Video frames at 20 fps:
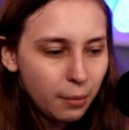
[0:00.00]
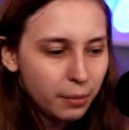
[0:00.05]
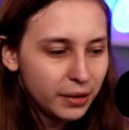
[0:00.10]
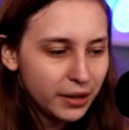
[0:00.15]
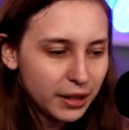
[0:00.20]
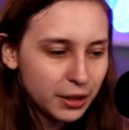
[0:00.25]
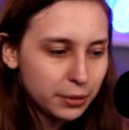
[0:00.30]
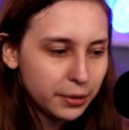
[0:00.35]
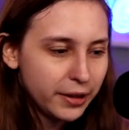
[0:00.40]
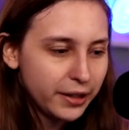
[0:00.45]

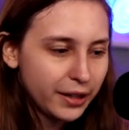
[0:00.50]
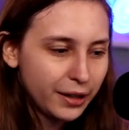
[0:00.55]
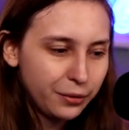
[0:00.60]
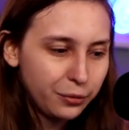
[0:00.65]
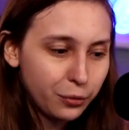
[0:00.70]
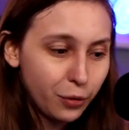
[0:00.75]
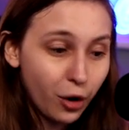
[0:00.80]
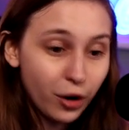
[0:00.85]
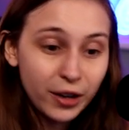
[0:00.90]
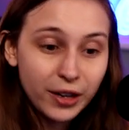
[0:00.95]
But this way
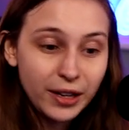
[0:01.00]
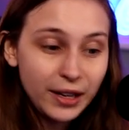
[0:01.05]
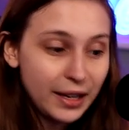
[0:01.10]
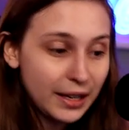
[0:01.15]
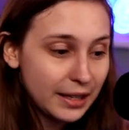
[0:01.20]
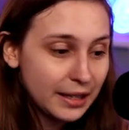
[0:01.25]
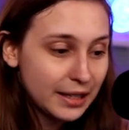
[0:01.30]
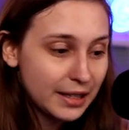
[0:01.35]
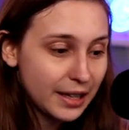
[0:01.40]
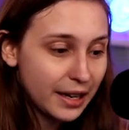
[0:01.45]
they're walking
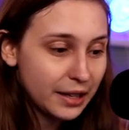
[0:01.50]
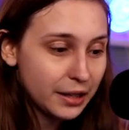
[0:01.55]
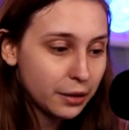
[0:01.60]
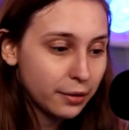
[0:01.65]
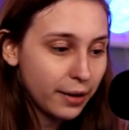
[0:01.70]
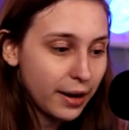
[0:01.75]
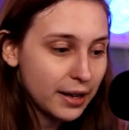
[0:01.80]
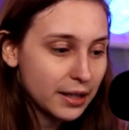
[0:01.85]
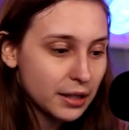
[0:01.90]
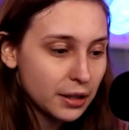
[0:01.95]
inside the
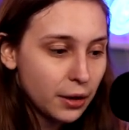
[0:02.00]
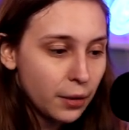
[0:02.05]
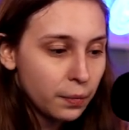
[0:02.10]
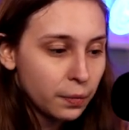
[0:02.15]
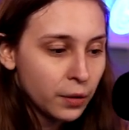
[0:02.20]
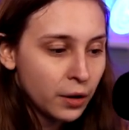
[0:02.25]
grass.